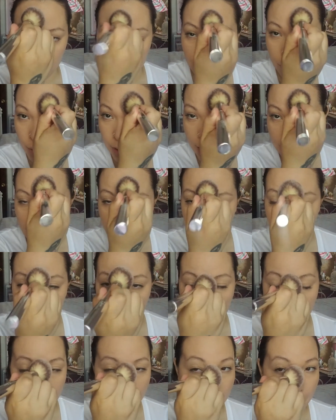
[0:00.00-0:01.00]
my forehead
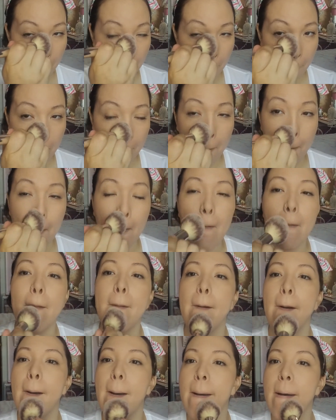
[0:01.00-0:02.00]

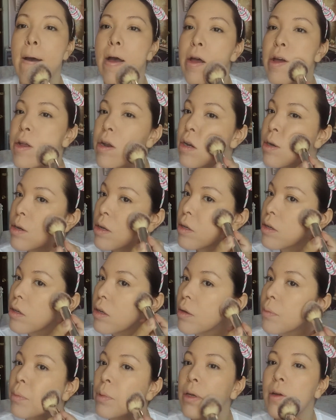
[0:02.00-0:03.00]
and
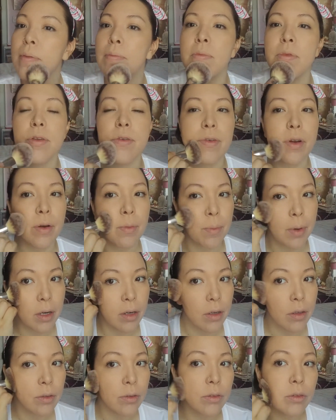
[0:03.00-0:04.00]
sometimes around my
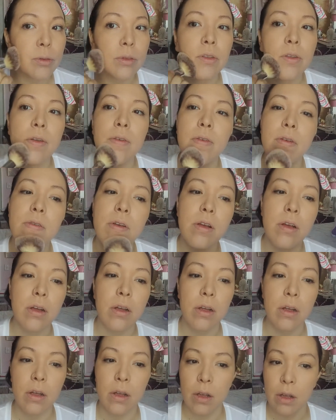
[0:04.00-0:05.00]
nose.
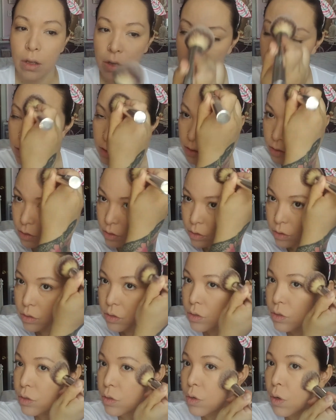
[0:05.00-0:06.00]

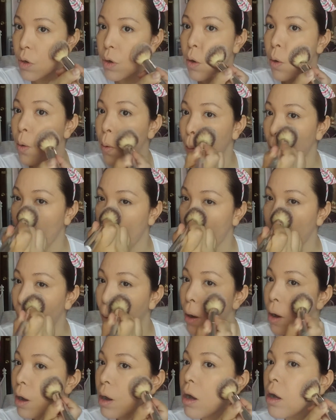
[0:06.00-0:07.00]
So
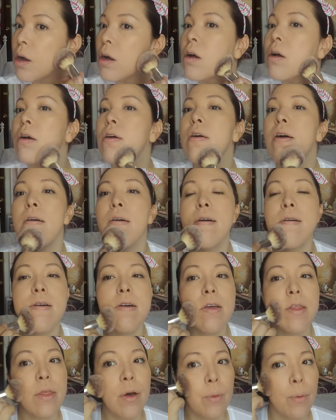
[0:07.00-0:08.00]

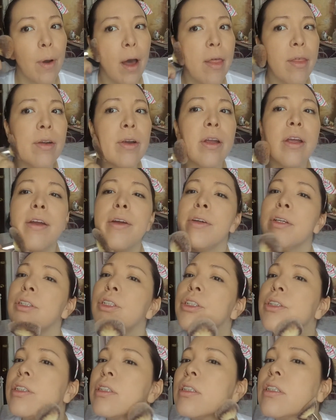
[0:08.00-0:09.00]
the weather here in
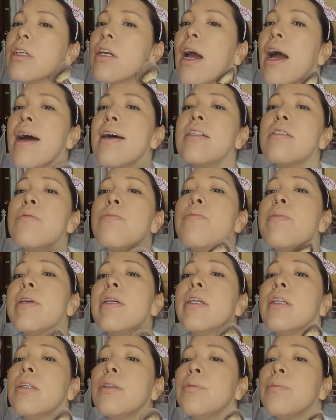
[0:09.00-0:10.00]
Jersey has
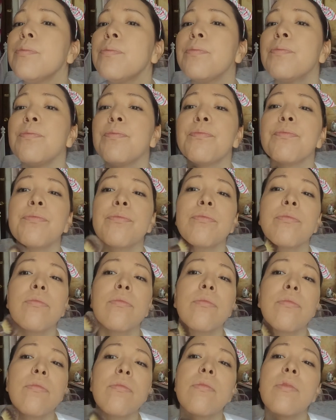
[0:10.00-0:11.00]
been
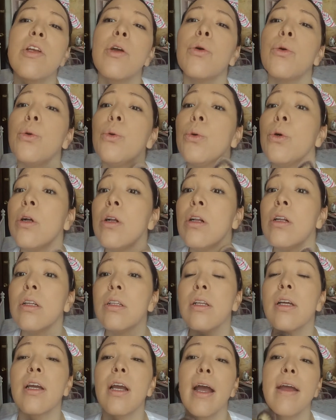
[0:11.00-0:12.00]

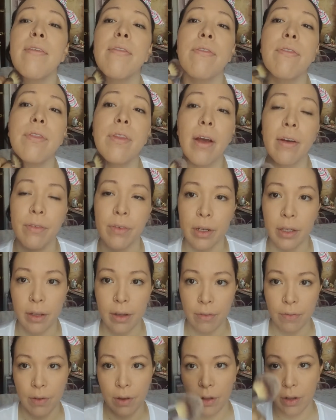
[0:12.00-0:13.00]
cool. Like I
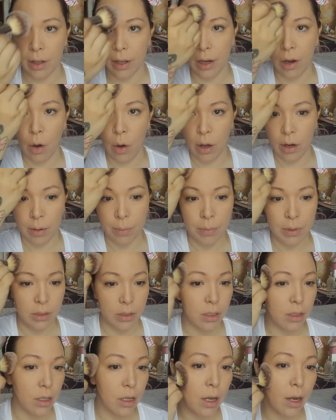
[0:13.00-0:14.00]
definitely feel like autumn is
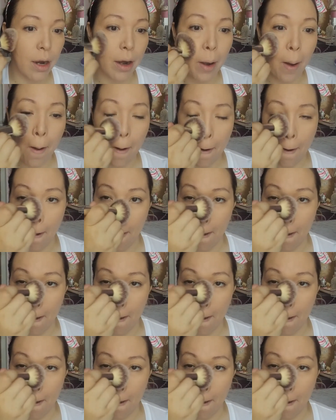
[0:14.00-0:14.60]
in the air.